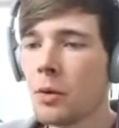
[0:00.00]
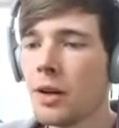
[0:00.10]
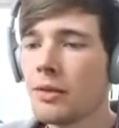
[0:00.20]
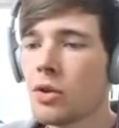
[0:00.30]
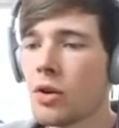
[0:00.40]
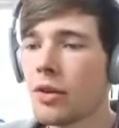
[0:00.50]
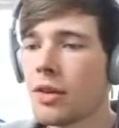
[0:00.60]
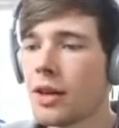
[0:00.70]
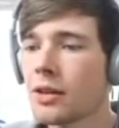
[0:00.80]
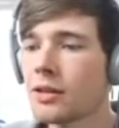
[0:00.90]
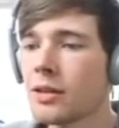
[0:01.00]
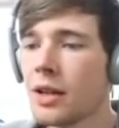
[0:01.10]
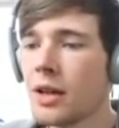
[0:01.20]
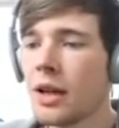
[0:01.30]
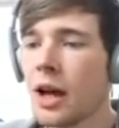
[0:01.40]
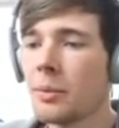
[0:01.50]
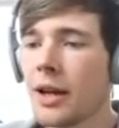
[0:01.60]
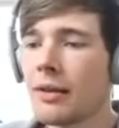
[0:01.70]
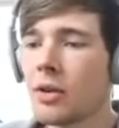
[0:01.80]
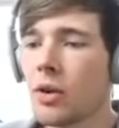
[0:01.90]
We have got this, and we
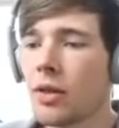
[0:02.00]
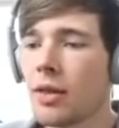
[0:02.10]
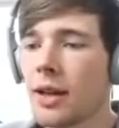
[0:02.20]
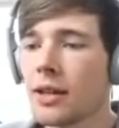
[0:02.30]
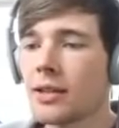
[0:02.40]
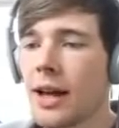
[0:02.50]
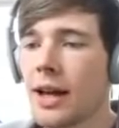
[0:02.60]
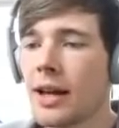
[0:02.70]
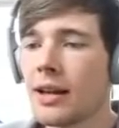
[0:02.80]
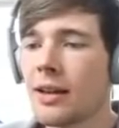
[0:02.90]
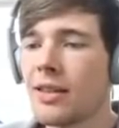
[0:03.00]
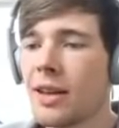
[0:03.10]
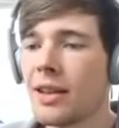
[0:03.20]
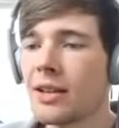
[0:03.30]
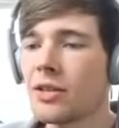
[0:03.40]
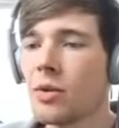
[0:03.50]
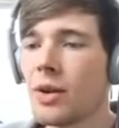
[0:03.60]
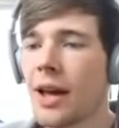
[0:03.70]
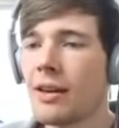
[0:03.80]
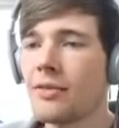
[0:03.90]
have got this, and I think that's
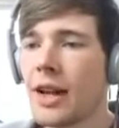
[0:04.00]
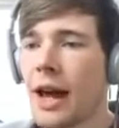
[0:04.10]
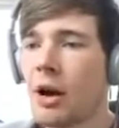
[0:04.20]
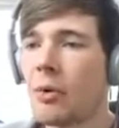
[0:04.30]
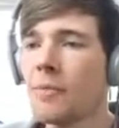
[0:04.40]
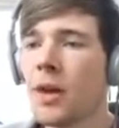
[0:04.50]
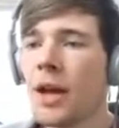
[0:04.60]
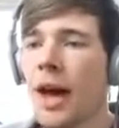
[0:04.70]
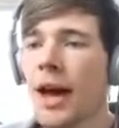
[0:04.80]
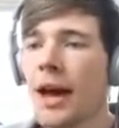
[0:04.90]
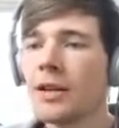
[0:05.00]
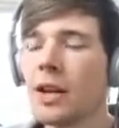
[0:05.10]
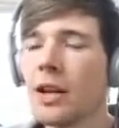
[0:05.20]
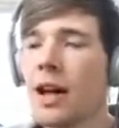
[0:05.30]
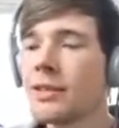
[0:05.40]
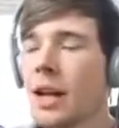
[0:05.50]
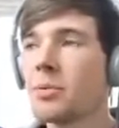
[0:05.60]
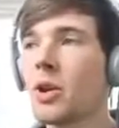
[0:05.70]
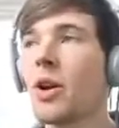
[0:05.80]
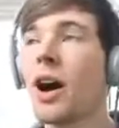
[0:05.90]
okay for now. And last
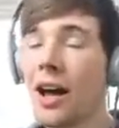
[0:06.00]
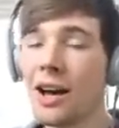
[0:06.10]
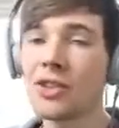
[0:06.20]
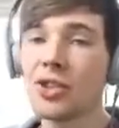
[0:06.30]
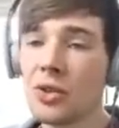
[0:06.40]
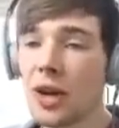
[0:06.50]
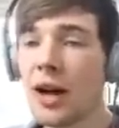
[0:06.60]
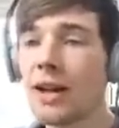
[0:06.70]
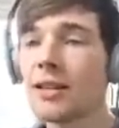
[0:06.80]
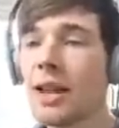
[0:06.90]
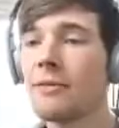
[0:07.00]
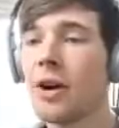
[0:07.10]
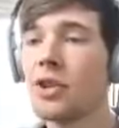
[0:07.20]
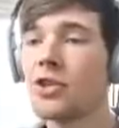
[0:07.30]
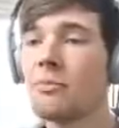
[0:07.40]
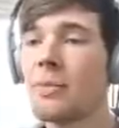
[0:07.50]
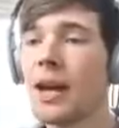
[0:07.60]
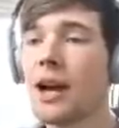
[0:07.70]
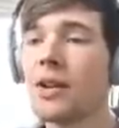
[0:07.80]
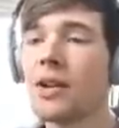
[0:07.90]
episode, I asked you guys if I should
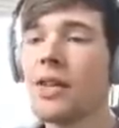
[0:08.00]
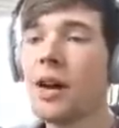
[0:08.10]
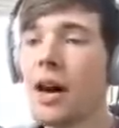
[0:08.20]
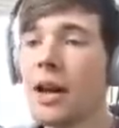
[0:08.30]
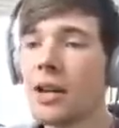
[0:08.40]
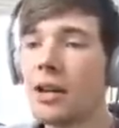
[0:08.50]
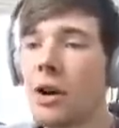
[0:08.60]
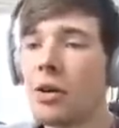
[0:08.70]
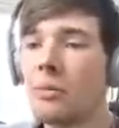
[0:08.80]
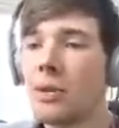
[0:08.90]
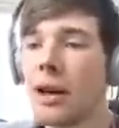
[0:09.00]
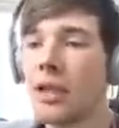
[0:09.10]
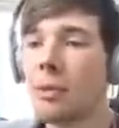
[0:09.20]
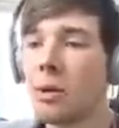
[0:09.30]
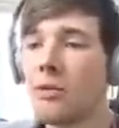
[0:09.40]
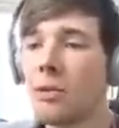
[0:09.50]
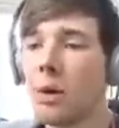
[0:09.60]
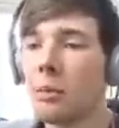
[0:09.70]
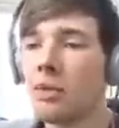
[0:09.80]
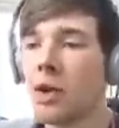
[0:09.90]
make another iron golem, like the beautiful
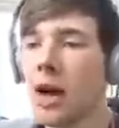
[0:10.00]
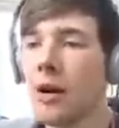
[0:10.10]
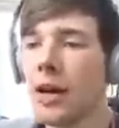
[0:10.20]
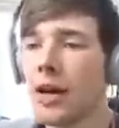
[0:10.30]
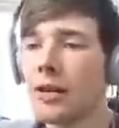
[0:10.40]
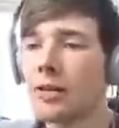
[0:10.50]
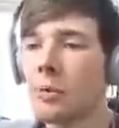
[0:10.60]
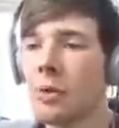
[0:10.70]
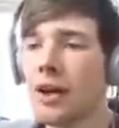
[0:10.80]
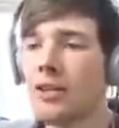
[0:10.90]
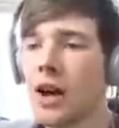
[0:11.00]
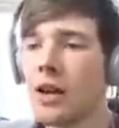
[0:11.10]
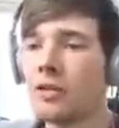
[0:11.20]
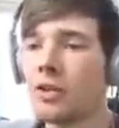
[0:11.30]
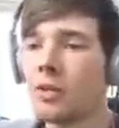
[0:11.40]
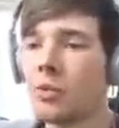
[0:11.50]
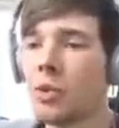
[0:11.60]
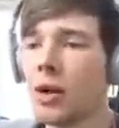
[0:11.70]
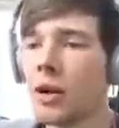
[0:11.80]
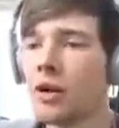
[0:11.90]
one we've got out here somewhere. He's kind of just
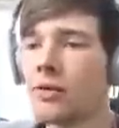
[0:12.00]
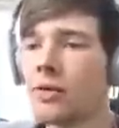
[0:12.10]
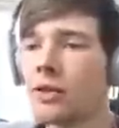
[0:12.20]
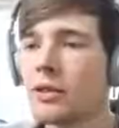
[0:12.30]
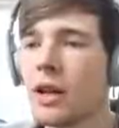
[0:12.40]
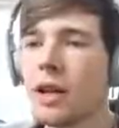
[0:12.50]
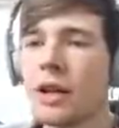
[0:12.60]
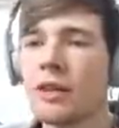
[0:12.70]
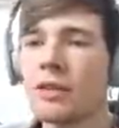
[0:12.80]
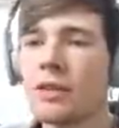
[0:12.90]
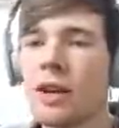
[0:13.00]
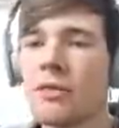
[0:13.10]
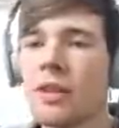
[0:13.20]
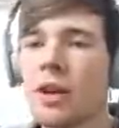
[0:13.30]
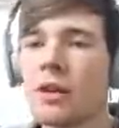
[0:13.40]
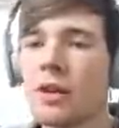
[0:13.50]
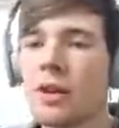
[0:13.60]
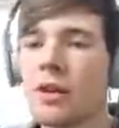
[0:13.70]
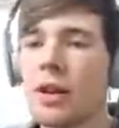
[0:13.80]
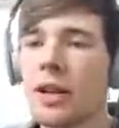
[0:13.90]
walking off and, and stuff, though. I don't
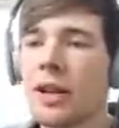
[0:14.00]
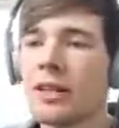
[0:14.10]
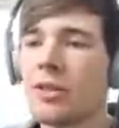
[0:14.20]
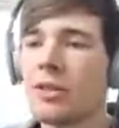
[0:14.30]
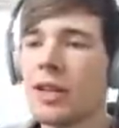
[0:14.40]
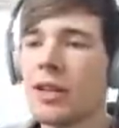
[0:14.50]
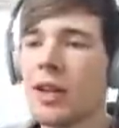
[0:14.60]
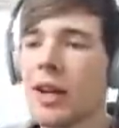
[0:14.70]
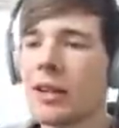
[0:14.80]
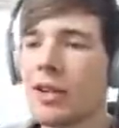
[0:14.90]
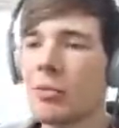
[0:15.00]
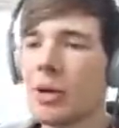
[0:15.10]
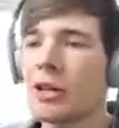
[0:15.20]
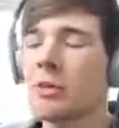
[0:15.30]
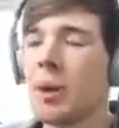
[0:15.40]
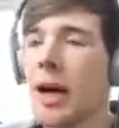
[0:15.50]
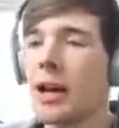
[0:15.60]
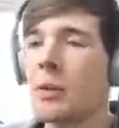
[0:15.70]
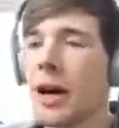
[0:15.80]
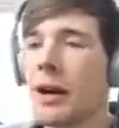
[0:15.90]
know. He's not really doing too much. But
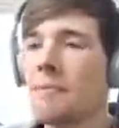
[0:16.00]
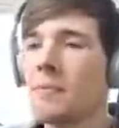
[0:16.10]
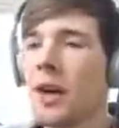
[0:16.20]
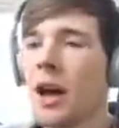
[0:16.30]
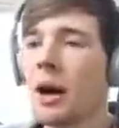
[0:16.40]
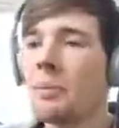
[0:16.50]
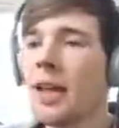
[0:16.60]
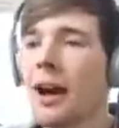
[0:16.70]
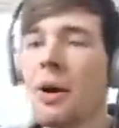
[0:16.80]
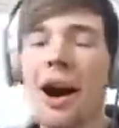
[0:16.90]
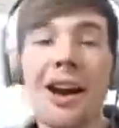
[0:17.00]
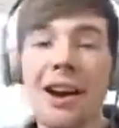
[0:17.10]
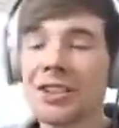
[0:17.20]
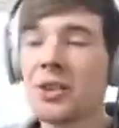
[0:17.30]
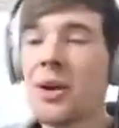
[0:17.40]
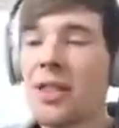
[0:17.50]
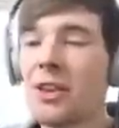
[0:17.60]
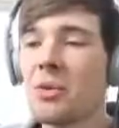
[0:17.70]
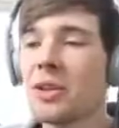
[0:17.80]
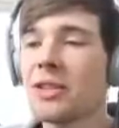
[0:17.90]
anyway, um, yeah, well, I asked you whether
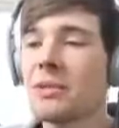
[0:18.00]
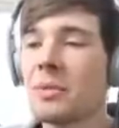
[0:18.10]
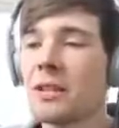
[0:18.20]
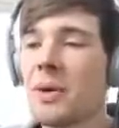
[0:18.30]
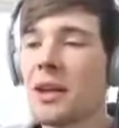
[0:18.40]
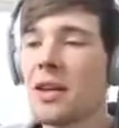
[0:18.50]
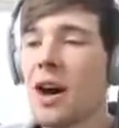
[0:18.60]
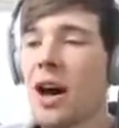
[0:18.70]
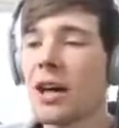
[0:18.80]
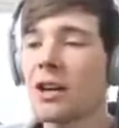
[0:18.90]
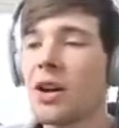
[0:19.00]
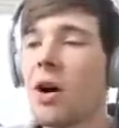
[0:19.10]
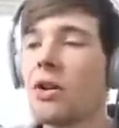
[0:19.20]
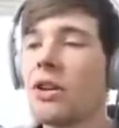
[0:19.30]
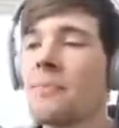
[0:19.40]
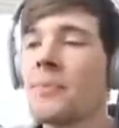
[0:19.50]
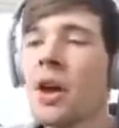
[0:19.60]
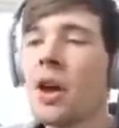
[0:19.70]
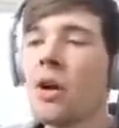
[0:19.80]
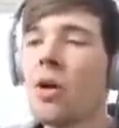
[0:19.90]
you wanted me to make another iron golem
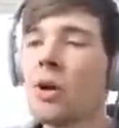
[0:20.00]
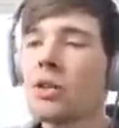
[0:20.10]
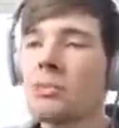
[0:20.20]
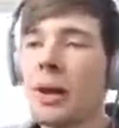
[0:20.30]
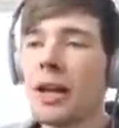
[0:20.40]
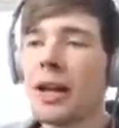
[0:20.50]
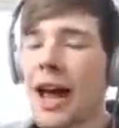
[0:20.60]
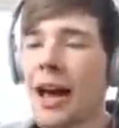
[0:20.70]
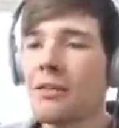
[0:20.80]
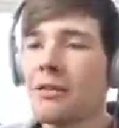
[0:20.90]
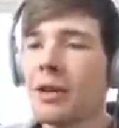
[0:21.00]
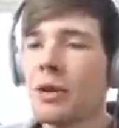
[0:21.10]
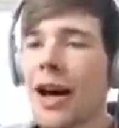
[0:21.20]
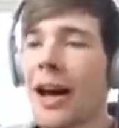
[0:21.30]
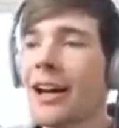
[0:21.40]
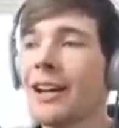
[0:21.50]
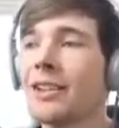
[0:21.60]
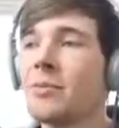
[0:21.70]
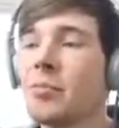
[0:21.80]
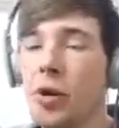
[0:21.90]
or to make an anvil.
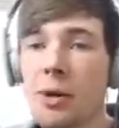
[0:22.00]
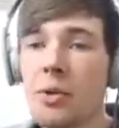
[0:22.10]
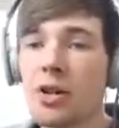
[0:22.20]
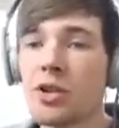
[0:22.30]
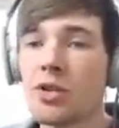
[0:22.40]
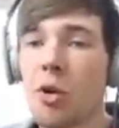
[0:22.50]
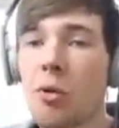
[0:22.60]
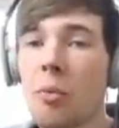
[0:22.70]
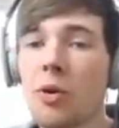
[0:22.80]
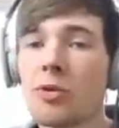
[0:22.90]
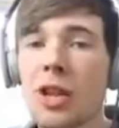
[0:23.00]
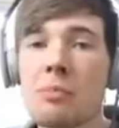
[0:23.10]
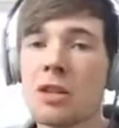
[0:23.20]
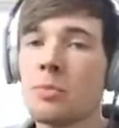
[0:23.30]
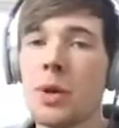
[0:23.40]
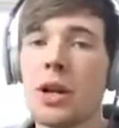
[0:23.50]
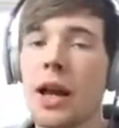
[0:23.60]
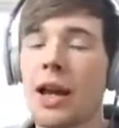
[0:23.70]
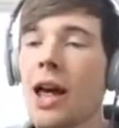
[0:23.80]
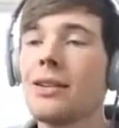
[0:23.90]
And pretty much almost, it must be
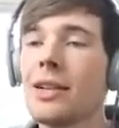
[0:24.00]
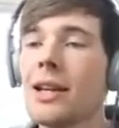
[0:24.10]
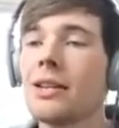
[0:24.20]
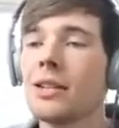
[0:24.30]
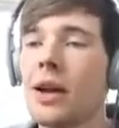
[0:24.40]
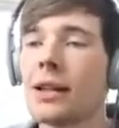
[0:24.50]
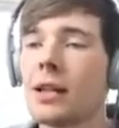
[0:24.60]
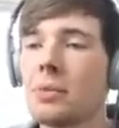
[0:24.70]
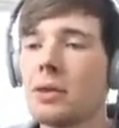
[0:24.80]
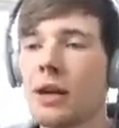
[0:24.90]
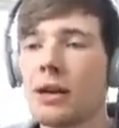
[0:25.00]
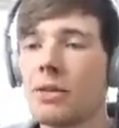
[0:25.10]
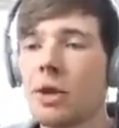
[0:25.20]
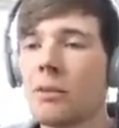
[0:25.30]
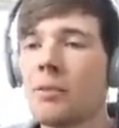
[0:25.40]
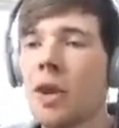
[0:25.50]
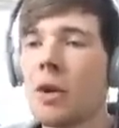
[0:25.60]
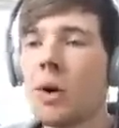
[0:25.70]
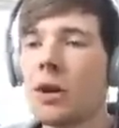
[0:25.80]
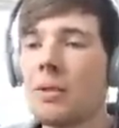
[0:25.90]
like at least 90% of you
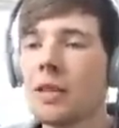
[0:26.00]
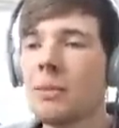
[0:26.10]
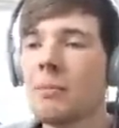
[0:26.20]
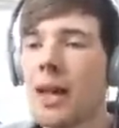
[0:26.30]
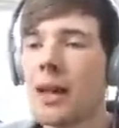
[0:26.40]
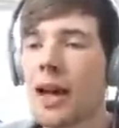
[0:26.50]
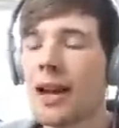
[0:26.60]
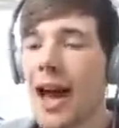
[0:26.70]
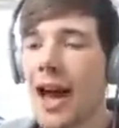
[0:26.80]
wanted me to make an